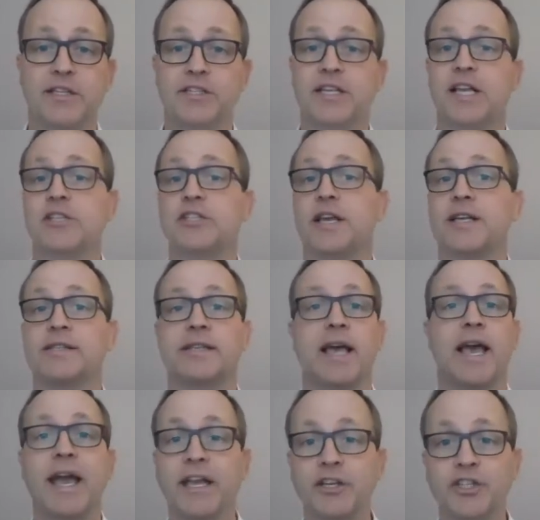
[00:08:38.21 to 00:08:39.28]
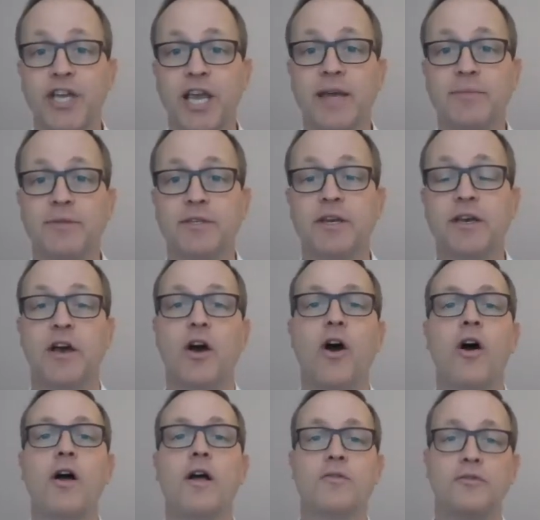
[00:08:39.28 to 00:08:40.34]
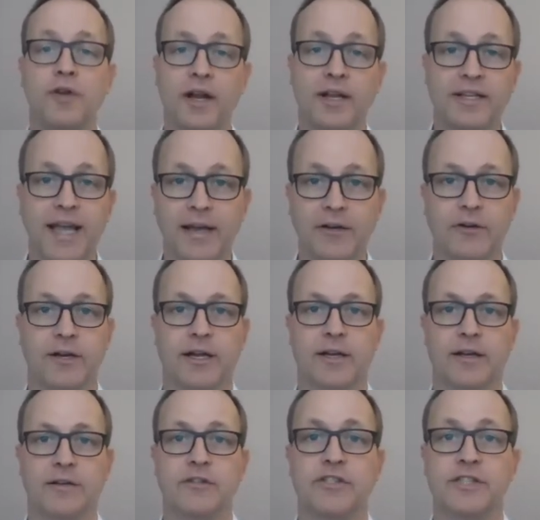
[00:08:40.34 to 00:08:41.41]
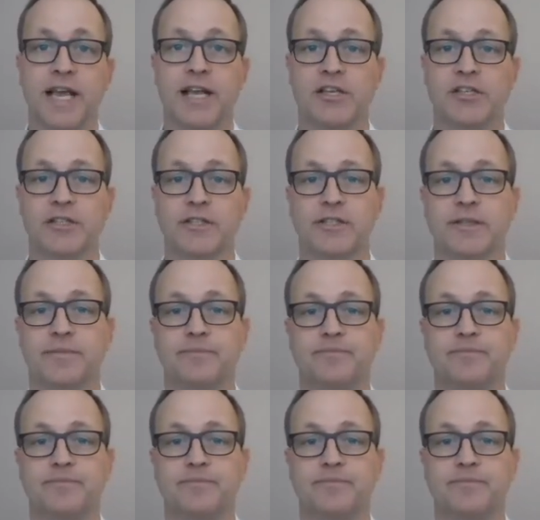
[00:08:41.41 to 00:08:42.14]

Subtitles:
such as egg-shaped or rectangular sections.